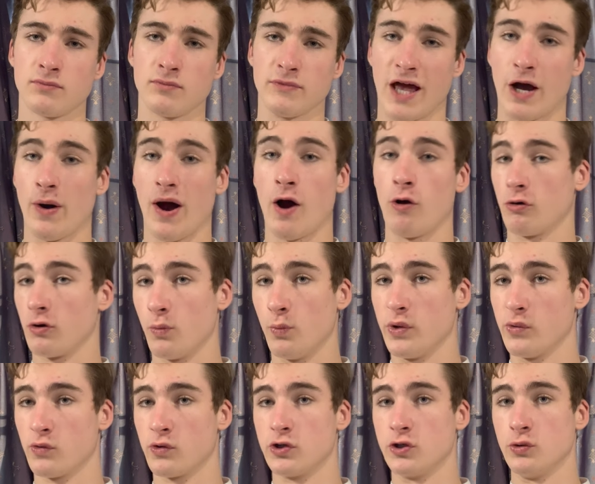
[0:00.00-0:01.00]
Now, how can
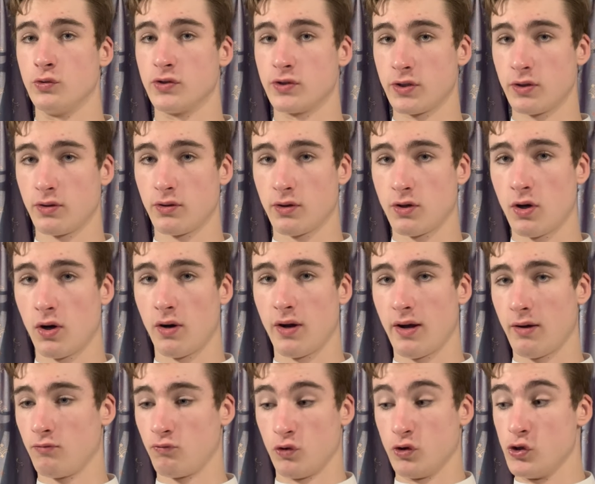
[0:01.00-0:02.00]
we
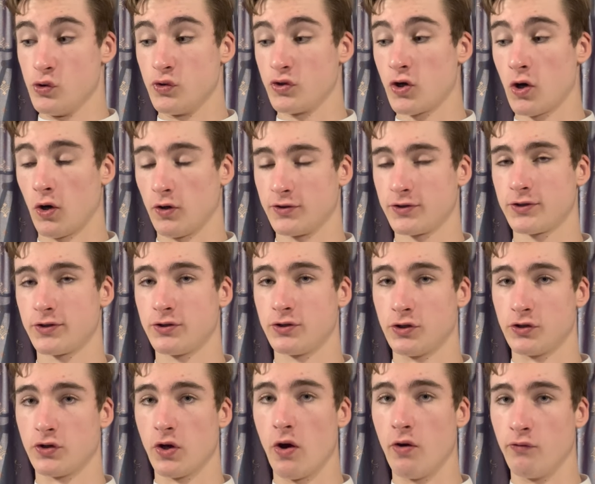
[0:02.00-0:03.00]
reduce costs
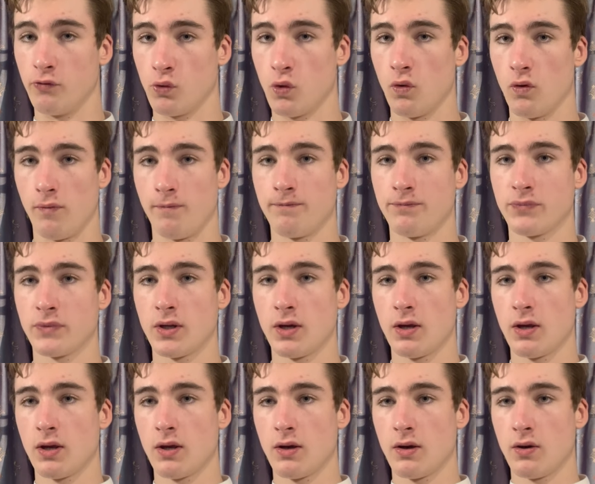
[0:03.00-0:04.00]
just overall?
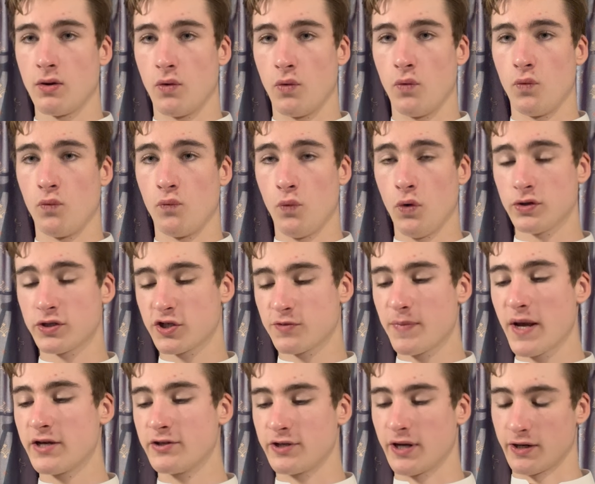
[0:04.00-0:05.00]
What
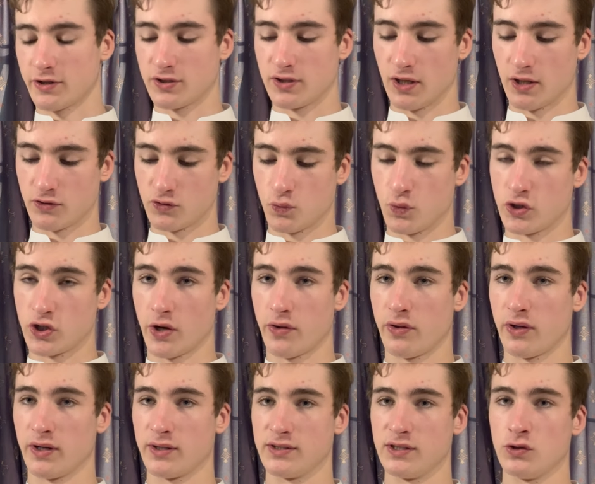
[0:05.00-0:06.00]
SpaceX does, which I
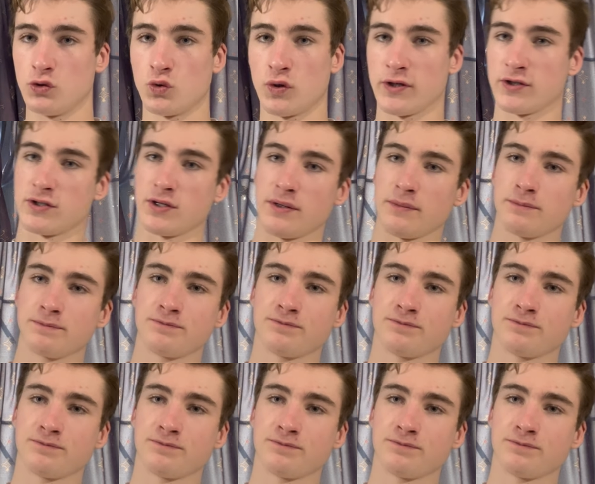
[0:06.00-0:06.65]
think is interesting,